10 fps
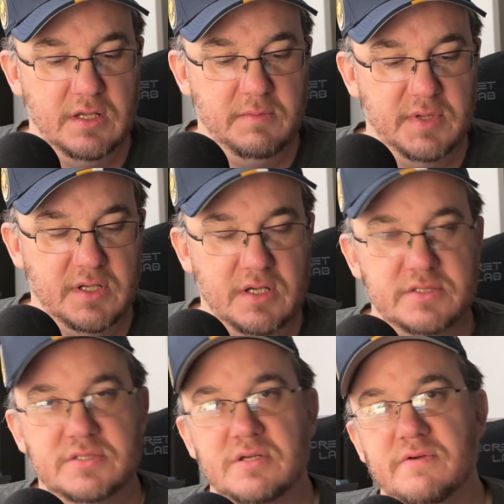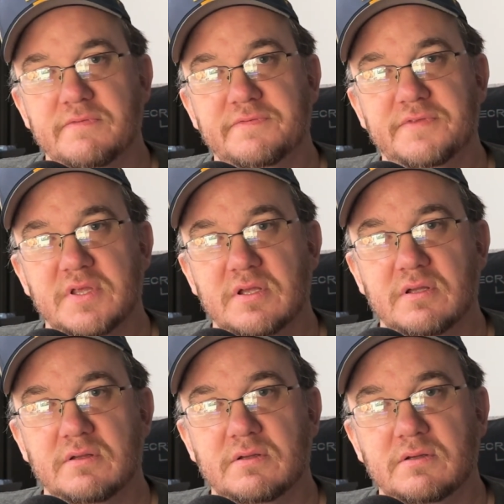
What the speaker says: because of the